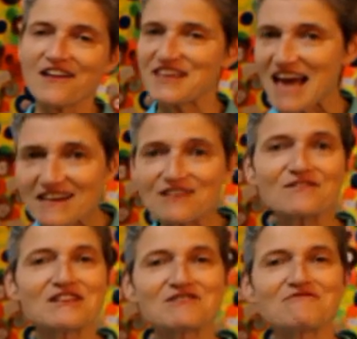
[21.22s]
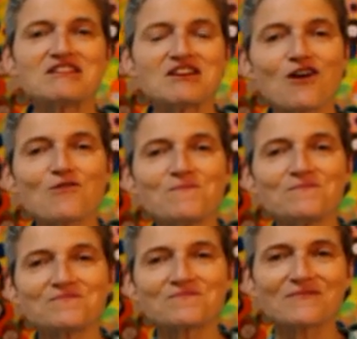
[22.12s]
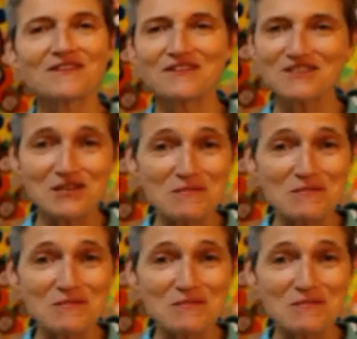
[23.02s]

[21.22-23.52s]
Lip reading: At the end of this video, there's